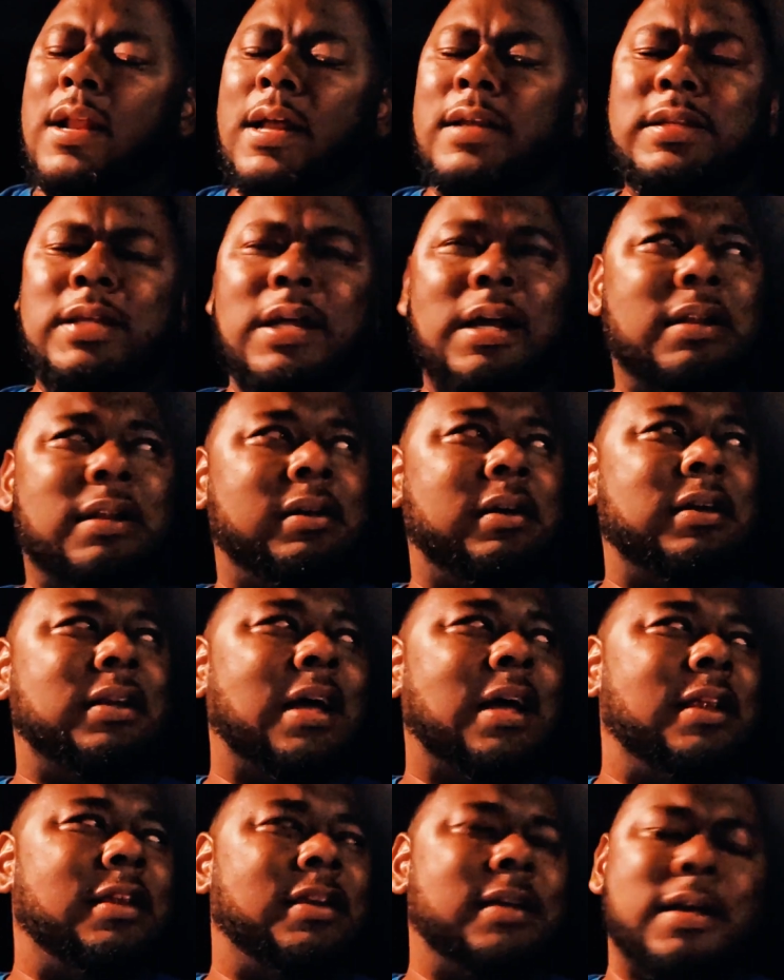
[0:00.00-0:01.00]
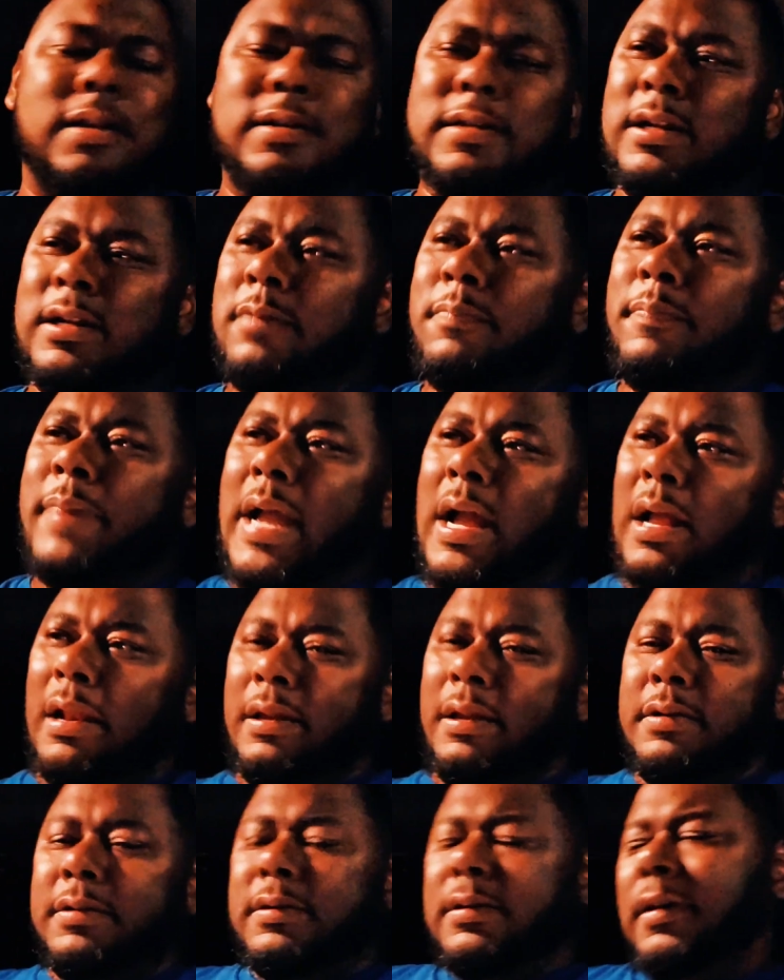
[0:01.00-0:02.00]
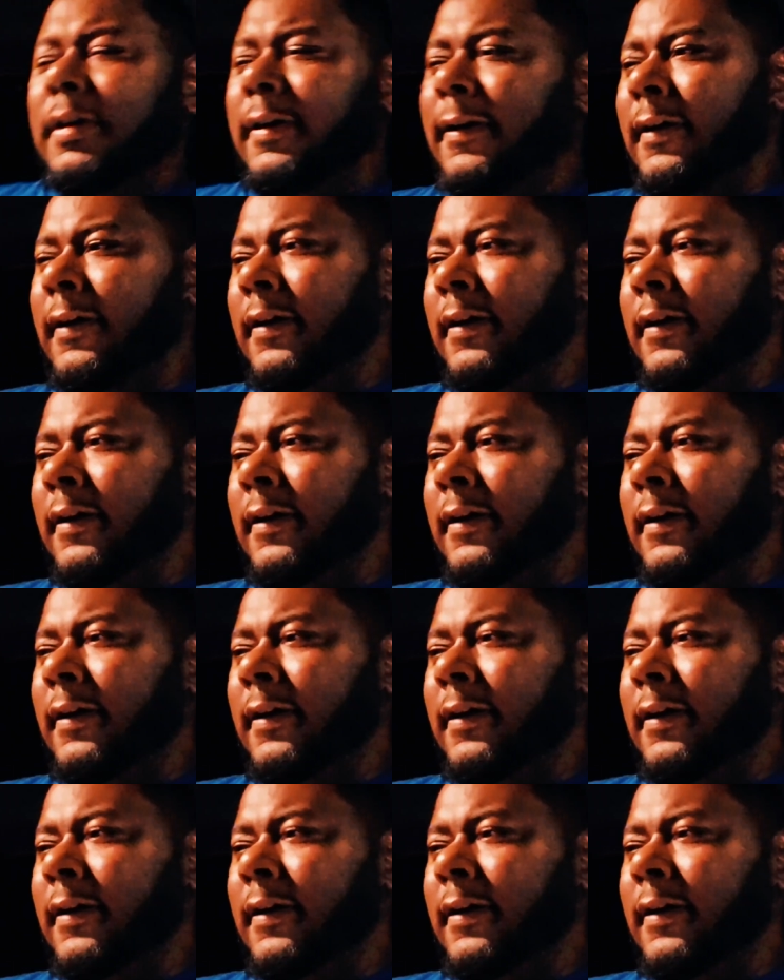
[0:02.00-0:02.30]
I said, because I need a balance.